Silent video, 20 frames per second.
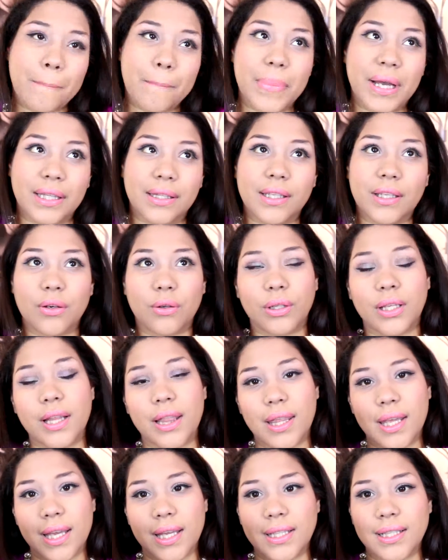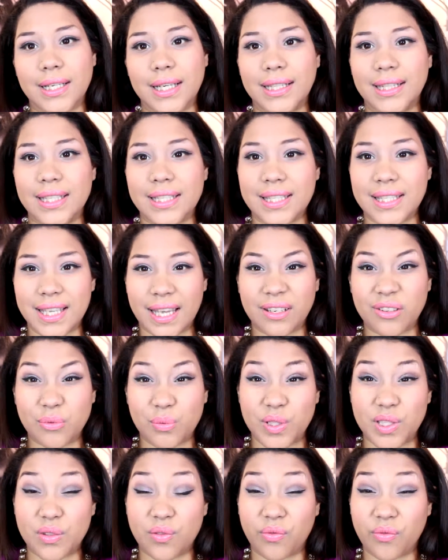but the only thing, the scent
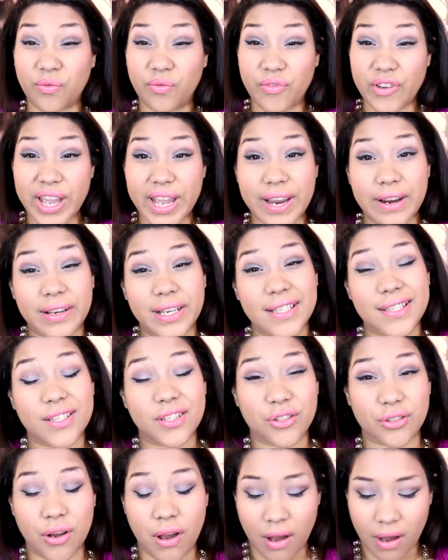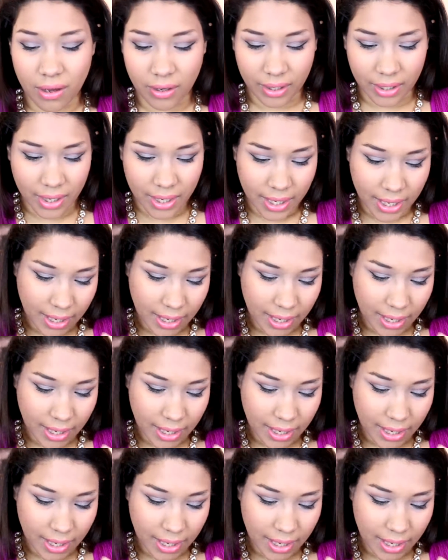was very strong.